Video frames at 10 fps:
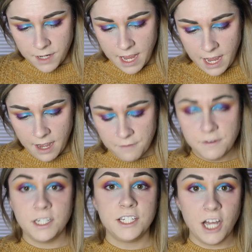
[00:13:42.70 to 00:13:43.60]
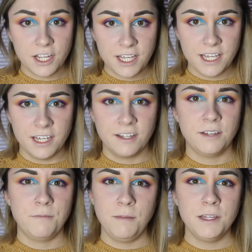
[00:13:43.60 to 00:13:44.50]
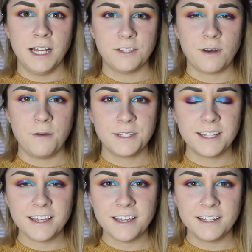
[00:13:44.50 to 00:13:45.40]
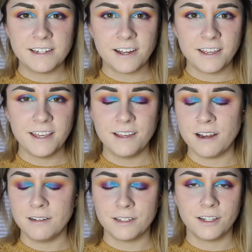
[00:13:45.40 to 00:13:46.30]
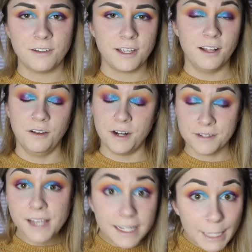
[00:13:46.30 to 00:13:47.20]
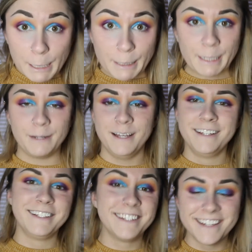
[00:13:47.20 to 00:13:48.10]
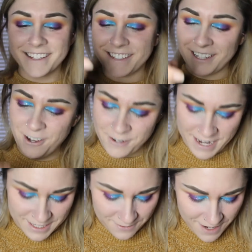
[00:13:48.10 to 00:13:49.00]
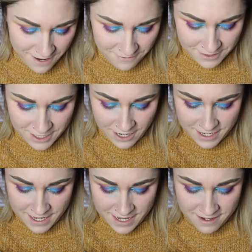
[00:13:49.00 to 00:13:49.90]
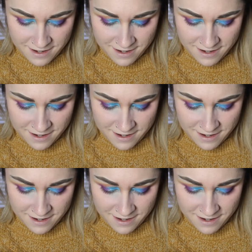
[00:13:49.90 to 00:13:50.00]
we have Ducky. Maybe that's what I was thinking, Ducky, and I just saw yellow and I was like, Lucky. So next we have Ducky.